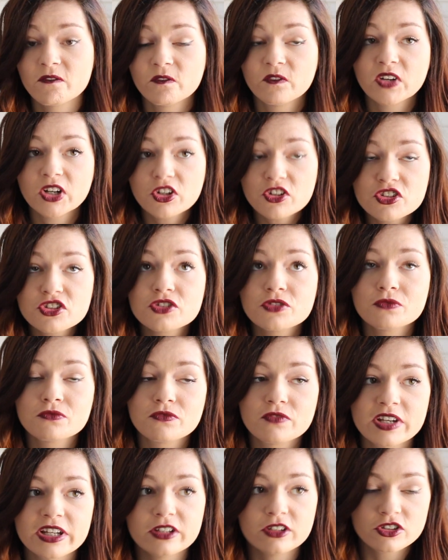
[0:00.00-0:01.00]
First
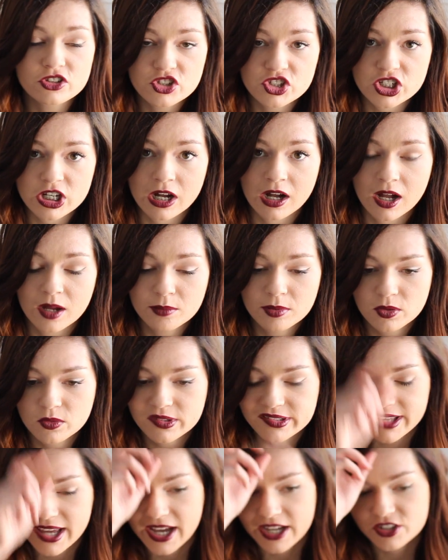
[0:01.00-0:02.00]
real job
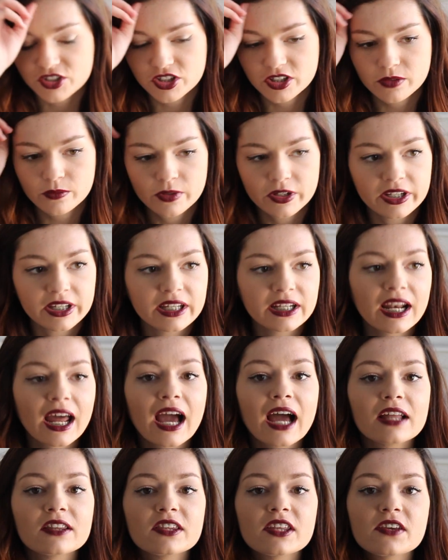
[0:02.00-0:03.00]
was actually working
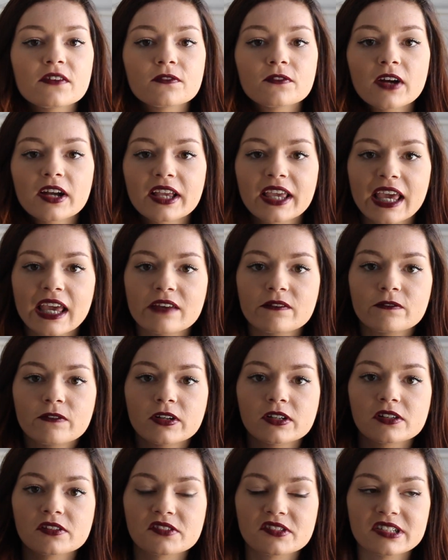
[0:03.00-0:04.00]
at the front gate
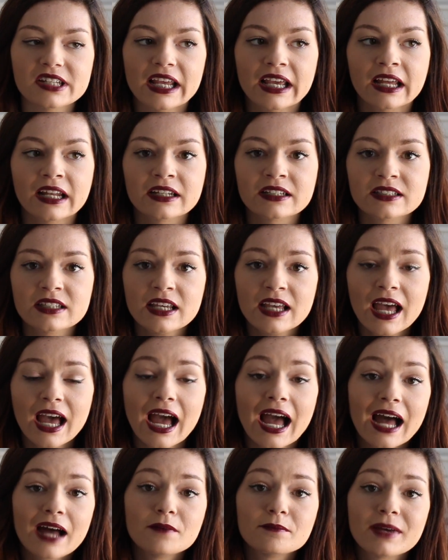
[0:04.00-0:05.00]
photo stand
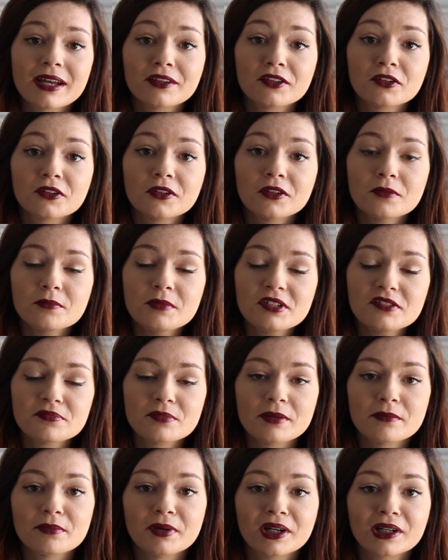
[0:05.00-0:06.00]
at my local
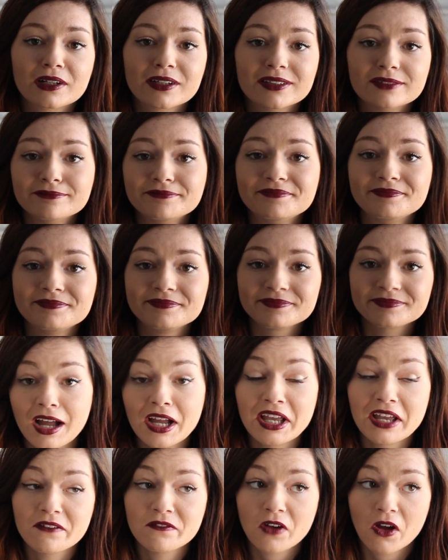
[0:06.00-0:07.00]
amusement park.
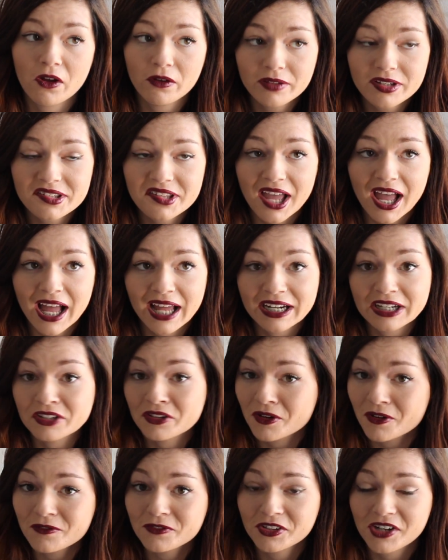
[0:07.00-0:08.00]
I have always had
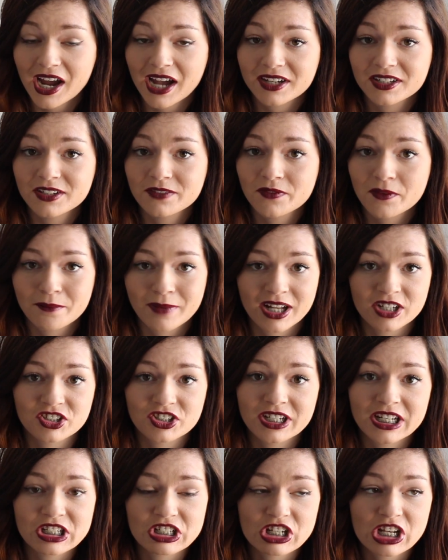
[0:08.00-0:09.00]
an overactive
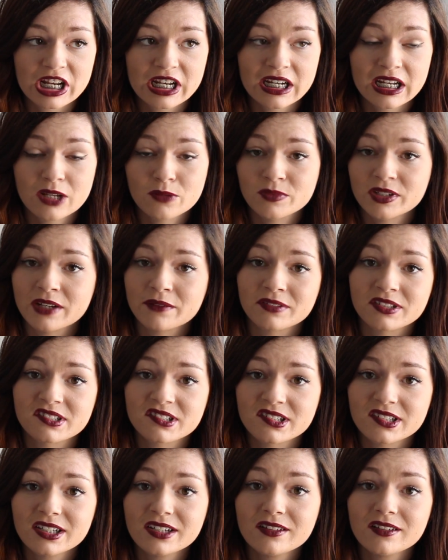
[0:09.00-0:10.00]
imagination, and when I was
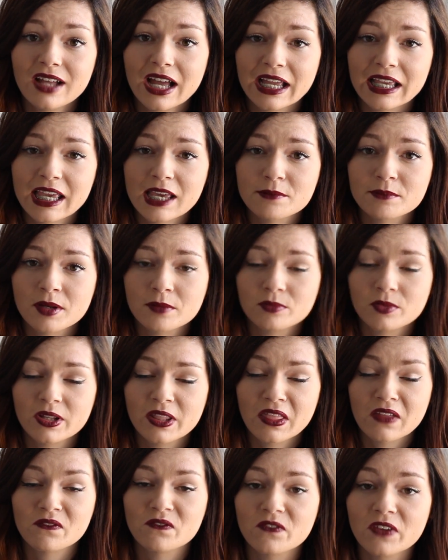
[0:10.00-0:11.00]
little, I came up
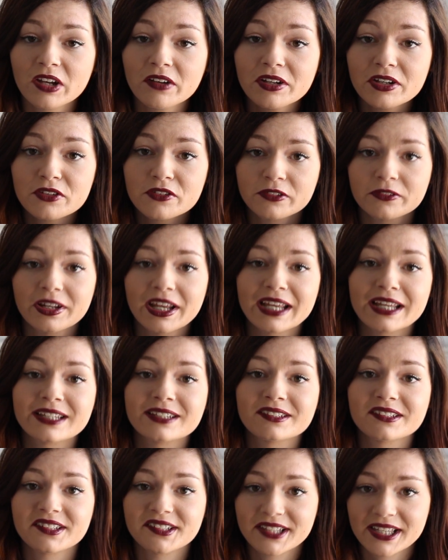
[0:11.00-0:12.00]
with very
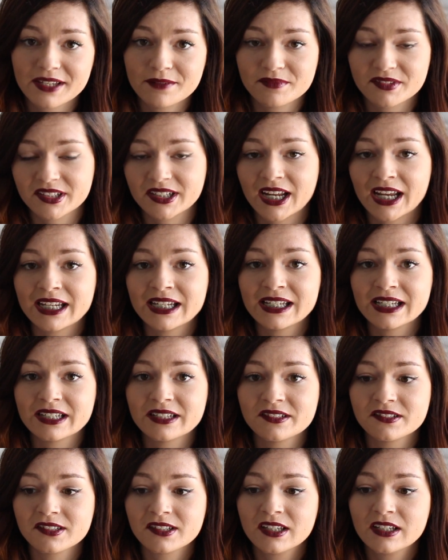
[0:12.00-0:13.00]
grand schemes and
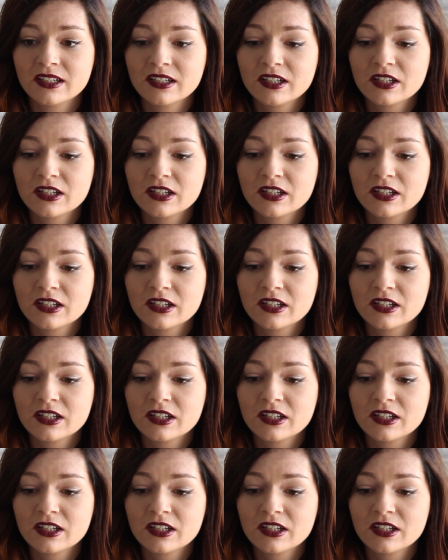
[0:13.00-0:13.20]
ideas,